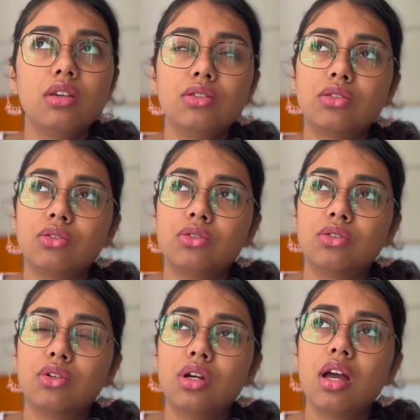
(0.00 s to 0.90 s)
so
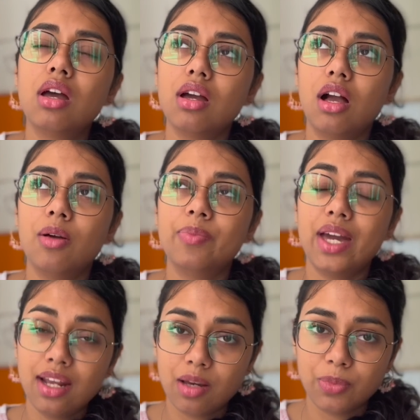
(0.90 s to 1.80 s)
um,
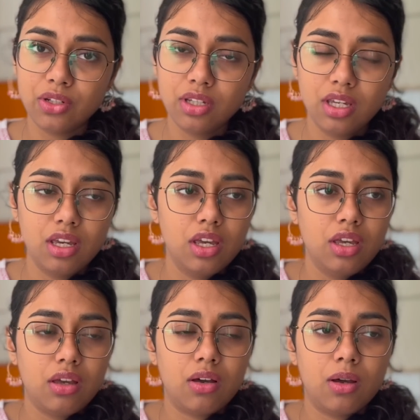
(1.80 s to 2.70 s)
that happened
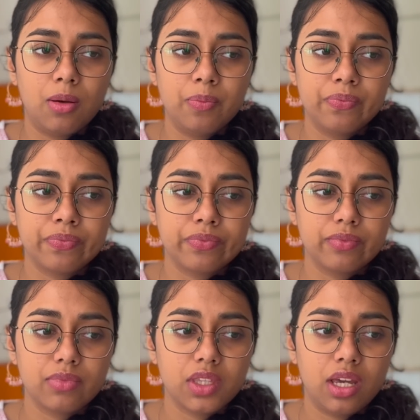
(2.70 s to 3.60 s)
um,
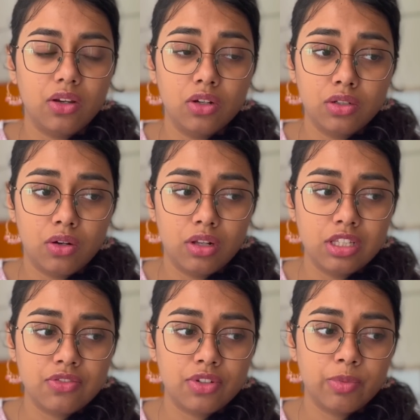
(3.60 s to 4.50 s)
I got
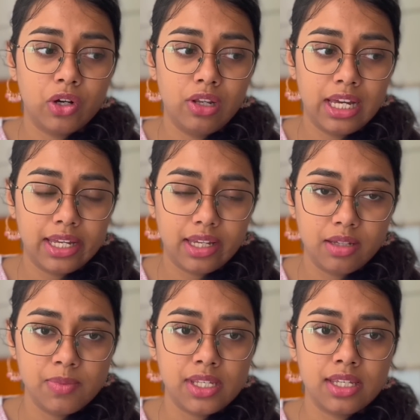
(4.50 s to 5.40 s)
calls from all
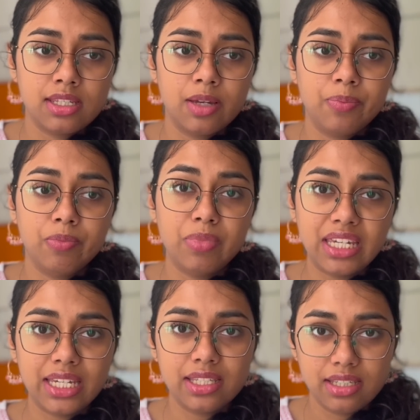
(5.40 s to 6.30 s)
IIMs except
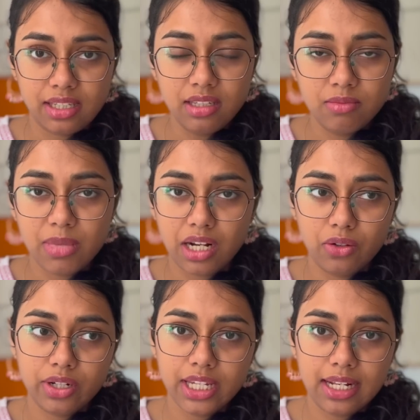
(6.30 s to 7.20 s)
B and C Bangalore
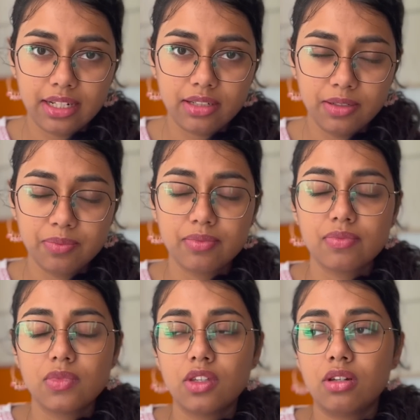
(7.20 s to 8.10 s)
and Calcutta
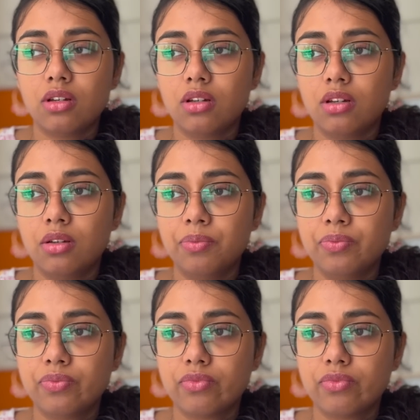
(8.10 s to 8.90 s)
um,